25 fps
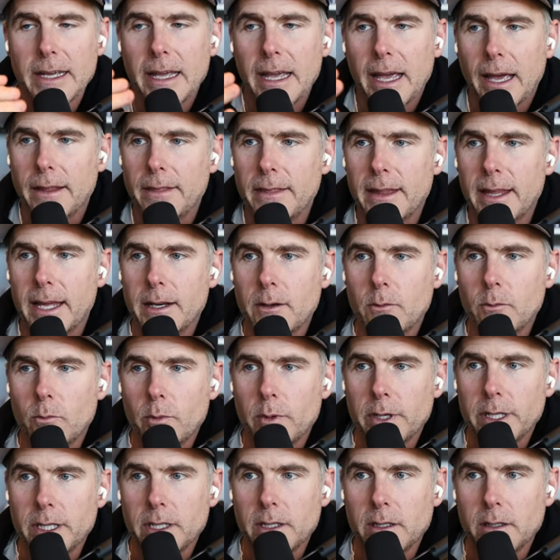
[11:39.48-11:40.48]
And then
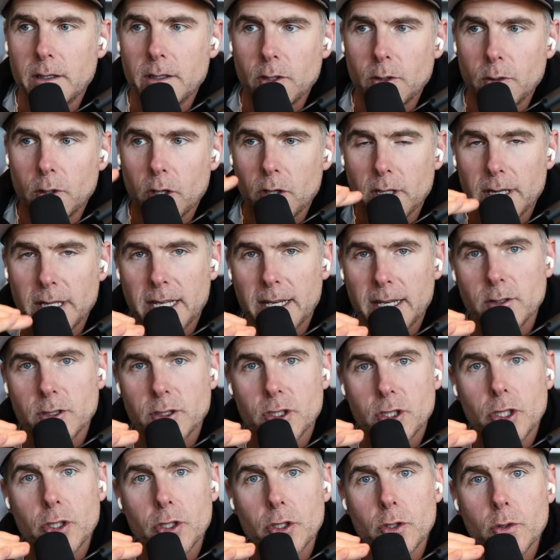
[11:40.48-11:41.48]
when you go to level
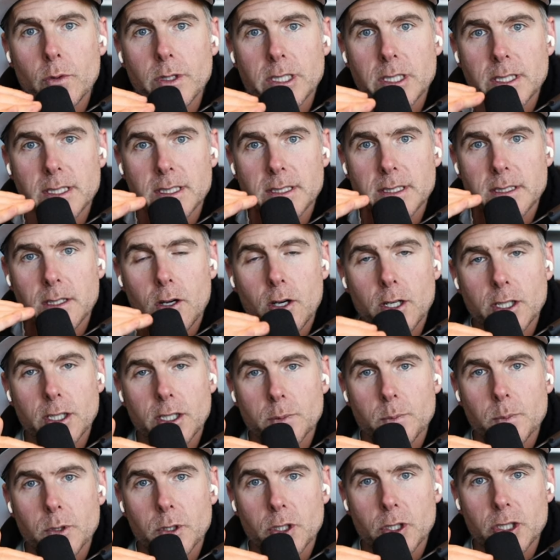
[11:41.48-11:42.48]
two, which is
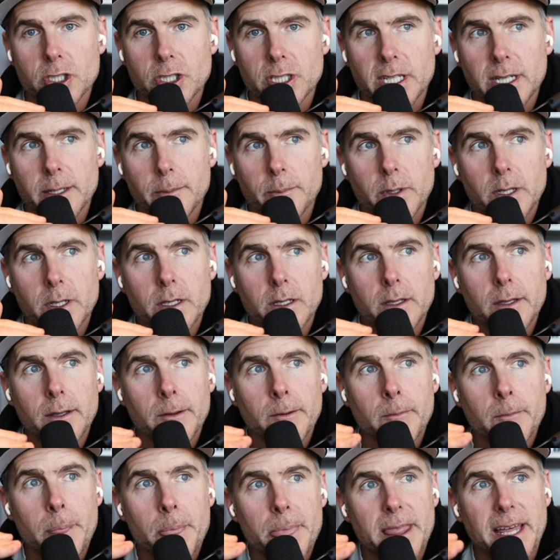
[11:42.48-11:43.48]
entrepreneurship,
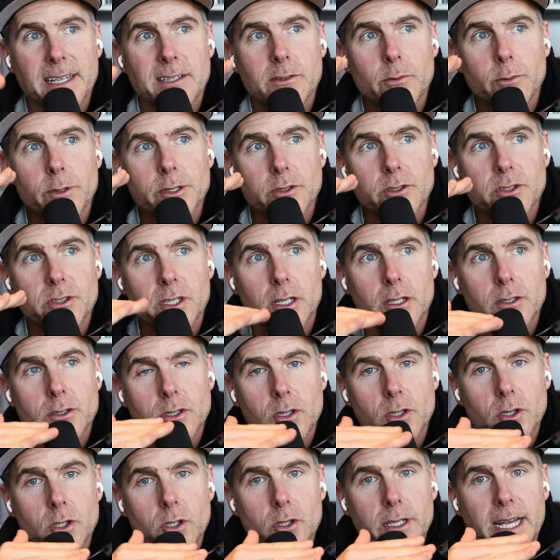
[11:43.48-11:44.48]
that's when you start
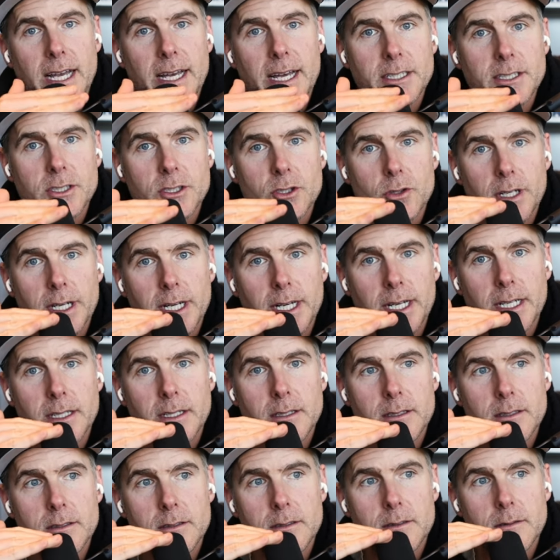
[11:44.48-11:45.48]
to learn how to
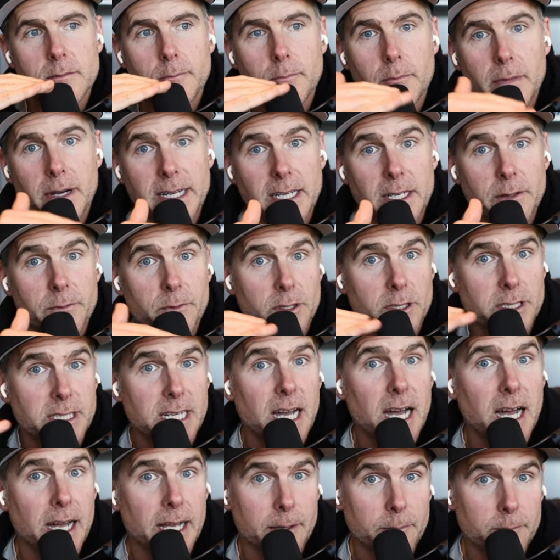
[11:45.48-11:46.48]
trade money for
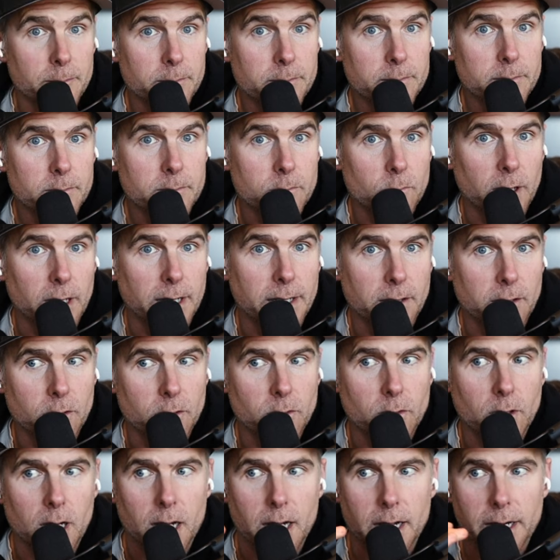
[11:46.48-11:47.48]
time, right? You
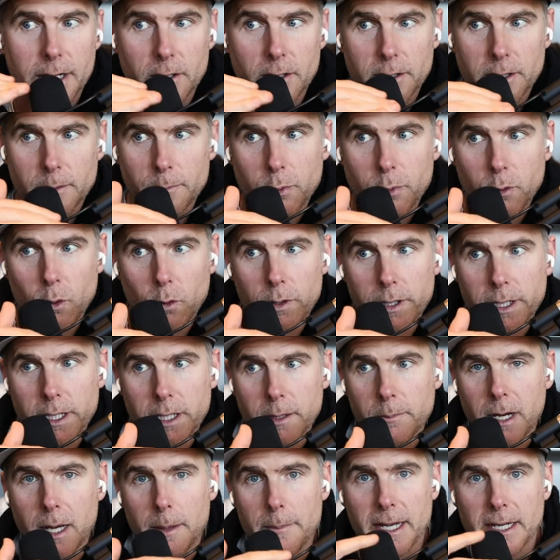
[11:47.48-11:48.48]
hire an employee to
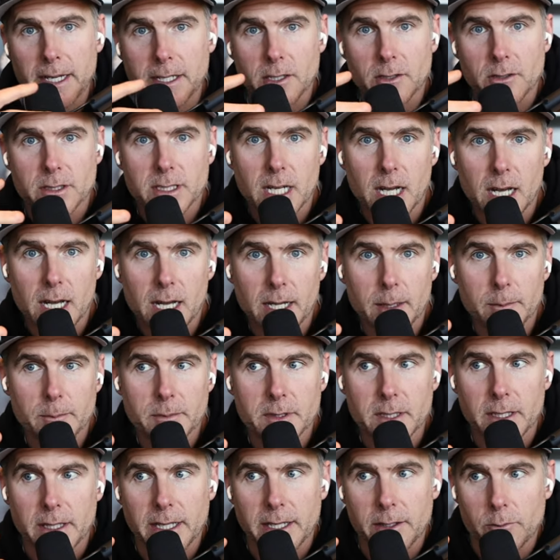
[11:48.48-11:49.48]
buy back your time
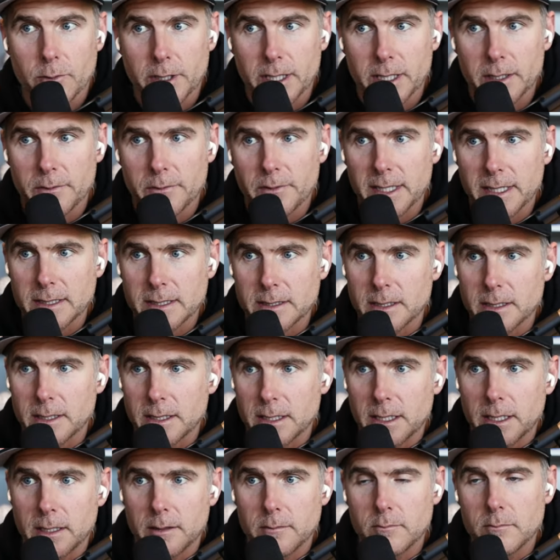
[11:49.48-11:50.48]
to then reinvest it
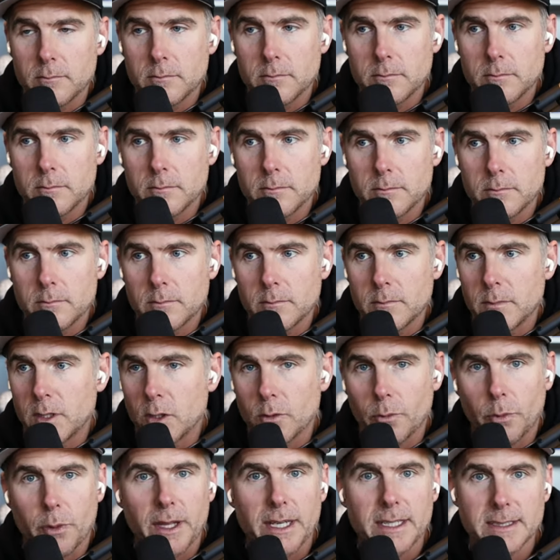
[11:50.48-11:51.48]
in, you know,
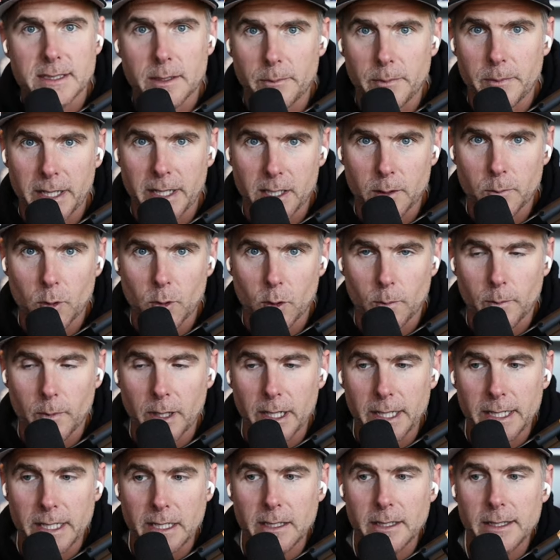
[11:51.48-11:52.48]
things that make you more
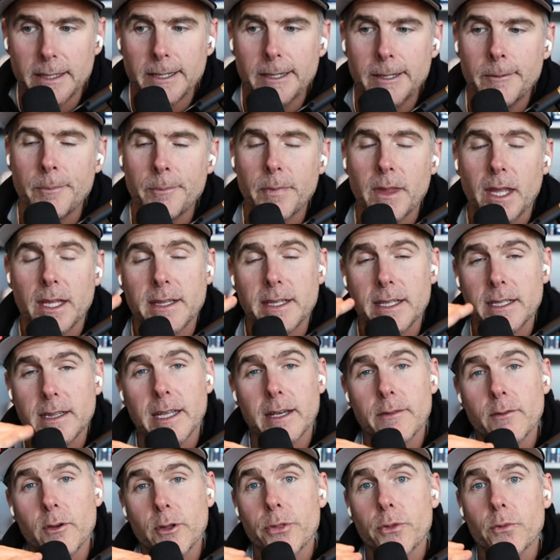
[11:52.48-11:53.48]
money. And then
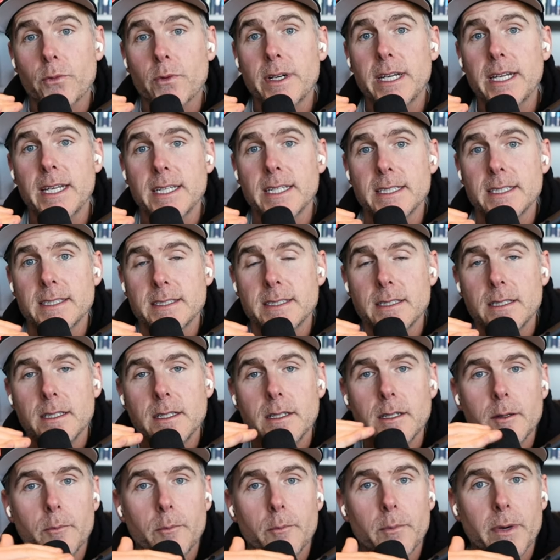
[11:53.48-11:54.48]
level three is
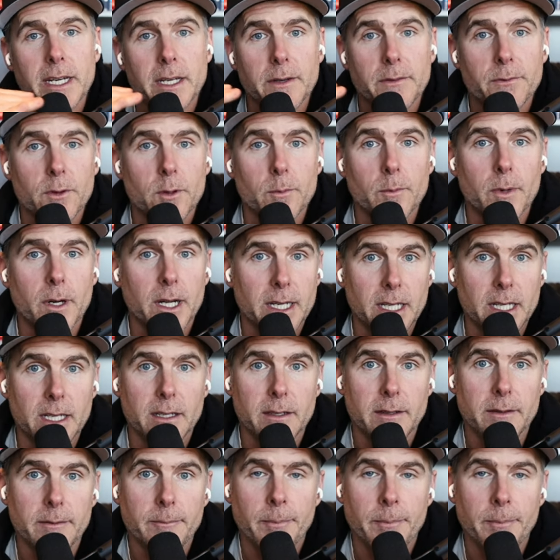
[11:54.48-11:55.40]
money for money.